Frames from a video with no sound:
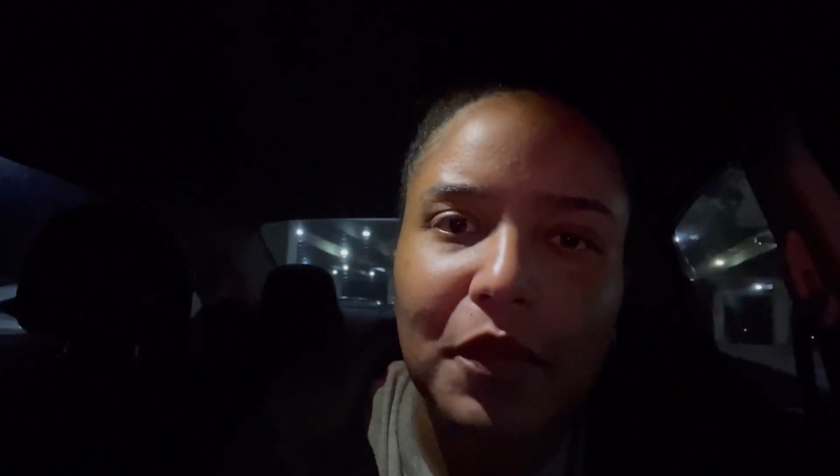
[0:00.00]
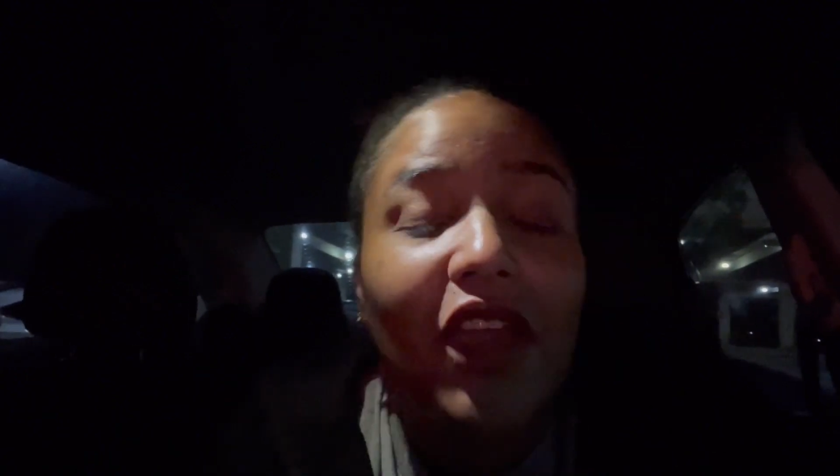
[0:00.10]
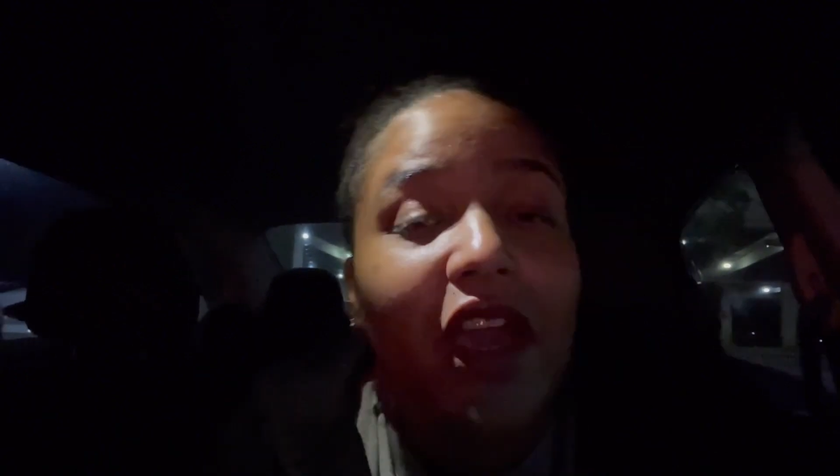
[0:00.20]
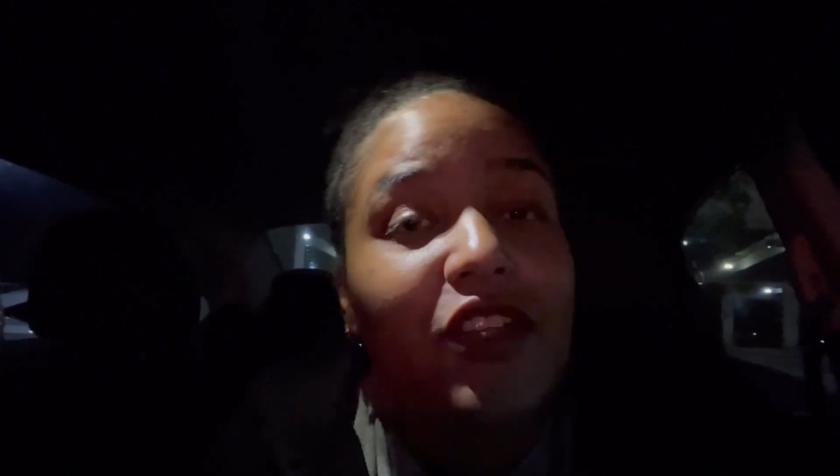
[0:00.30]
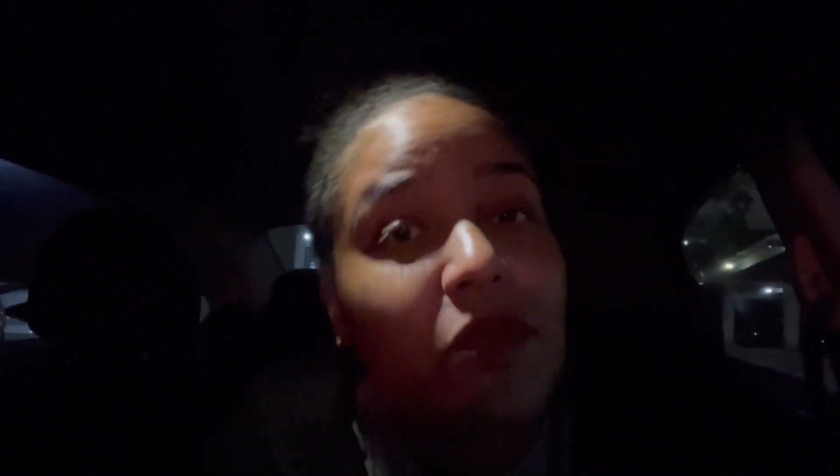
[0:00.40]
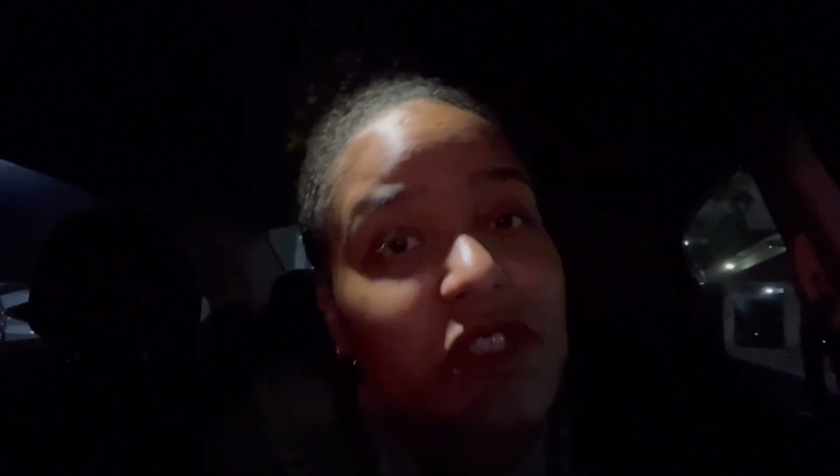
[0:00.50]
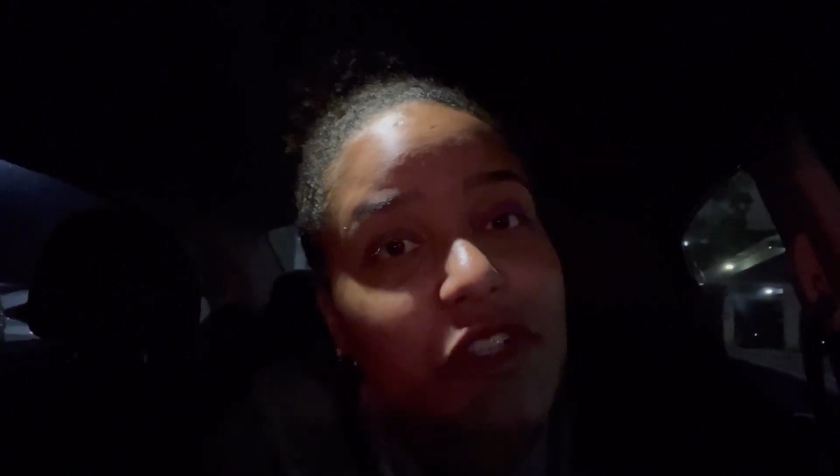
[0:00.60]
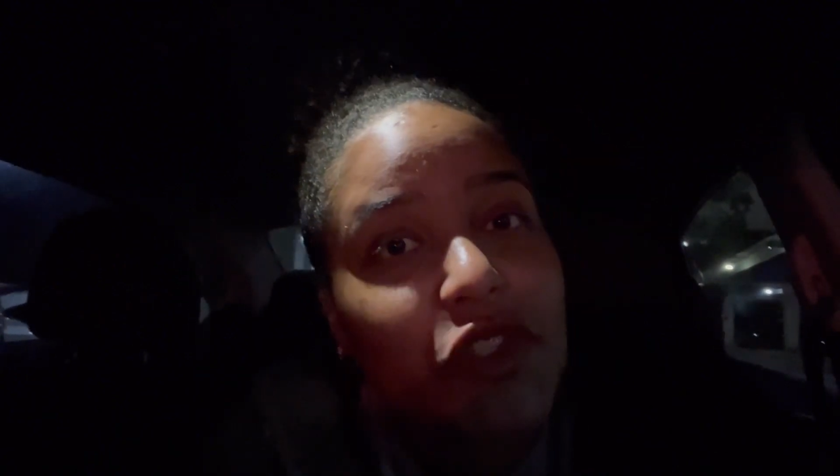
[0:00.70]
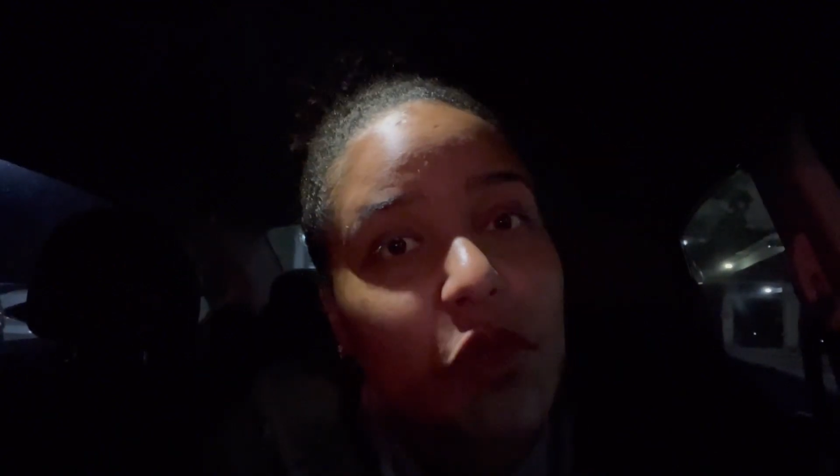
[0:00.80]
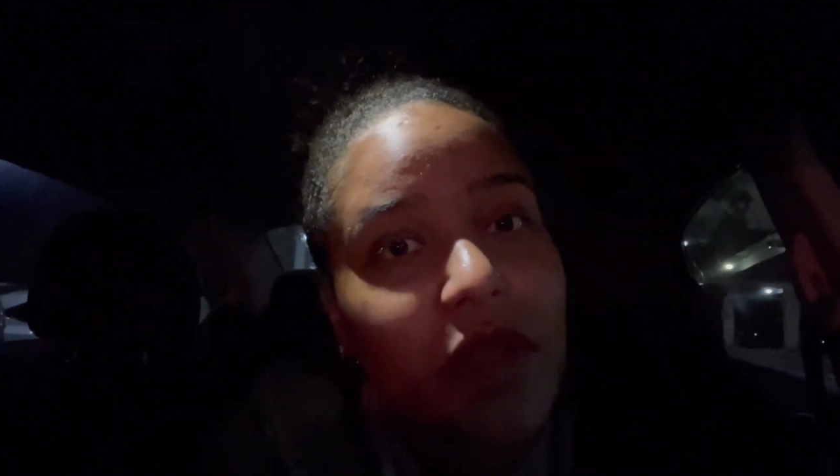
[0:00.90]
Thank you guys so much for
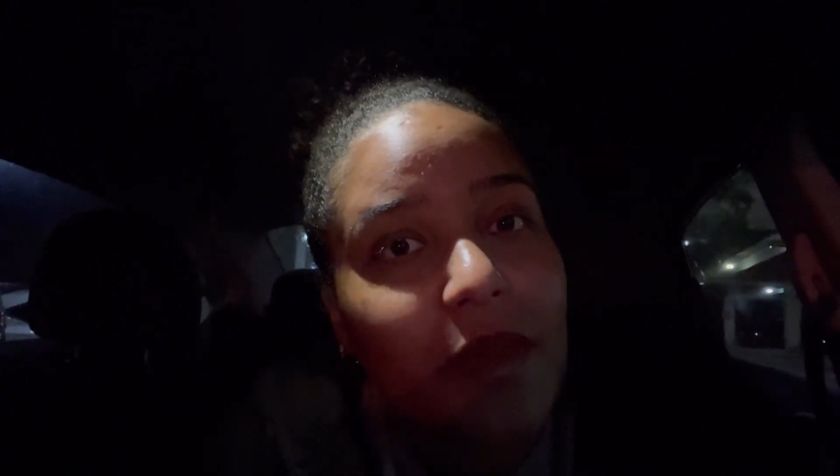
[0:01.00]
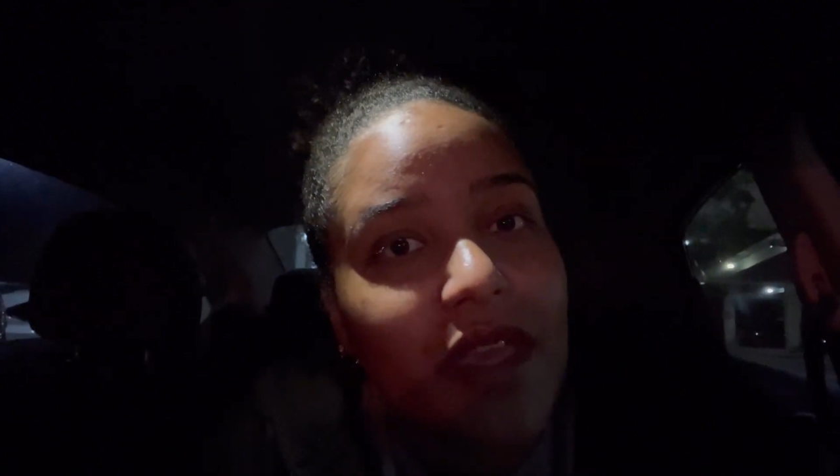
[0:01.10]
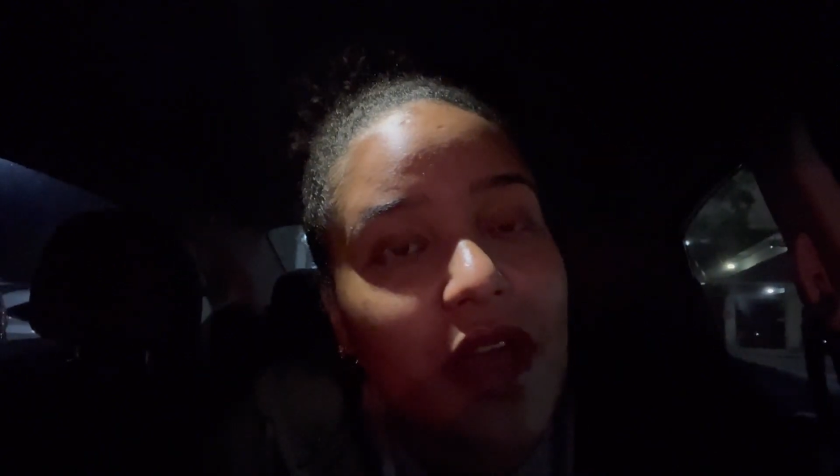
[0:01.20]
joining me